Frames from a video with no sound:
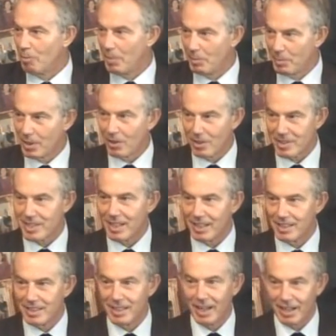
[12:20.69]
But because
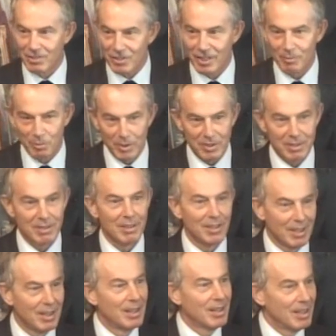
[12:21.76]
Saladin actually was
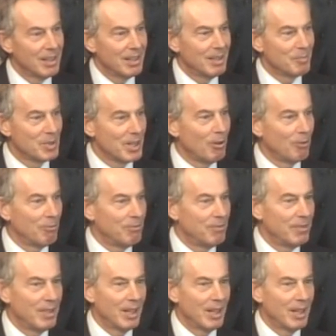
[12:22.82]
himself